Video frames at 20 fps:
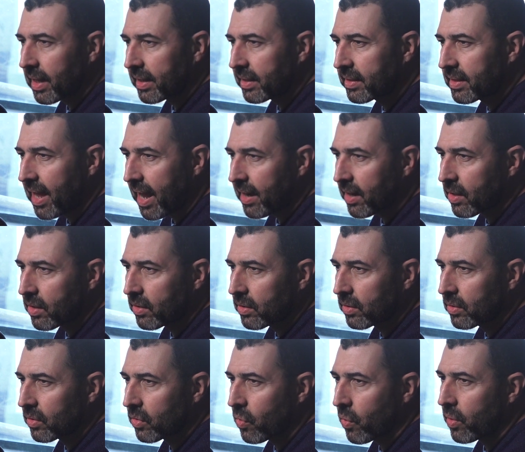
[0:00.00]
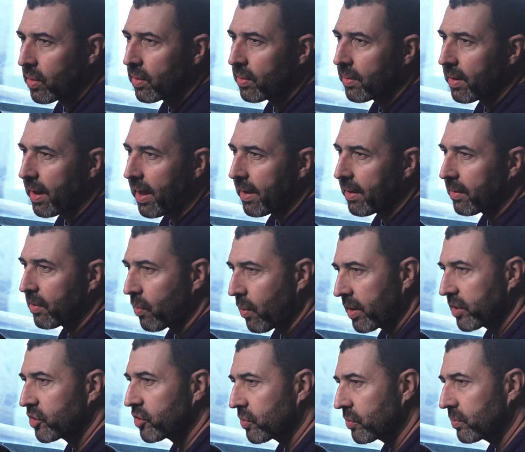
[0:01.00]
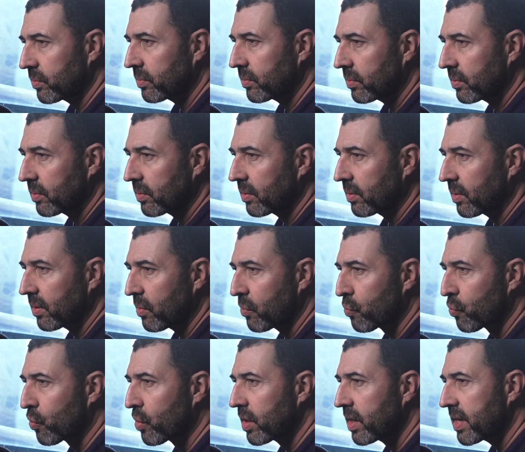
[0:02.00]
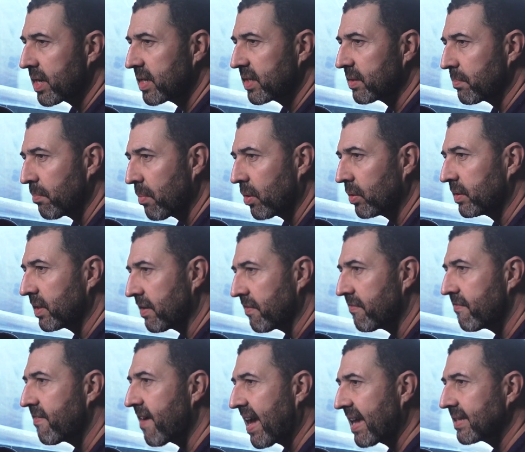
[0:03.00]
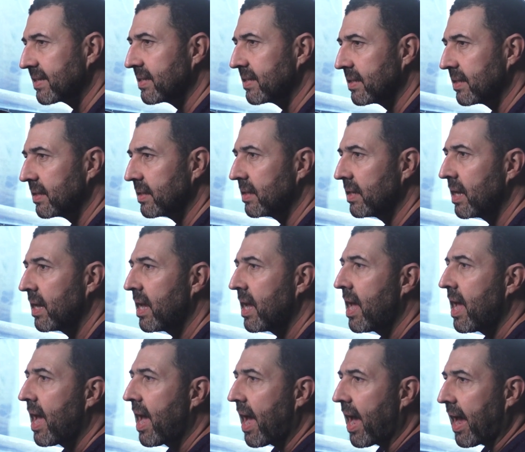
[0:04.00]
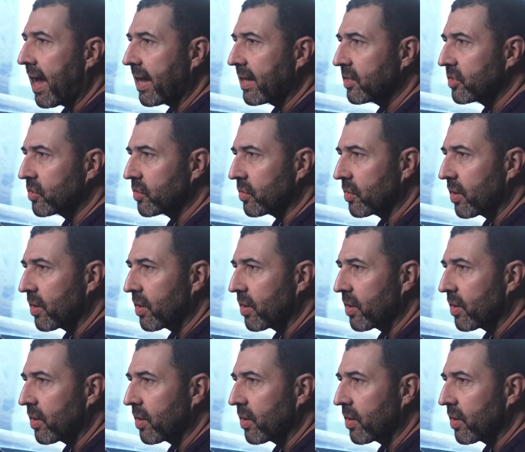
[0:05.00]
that question really is a multifaceted answer.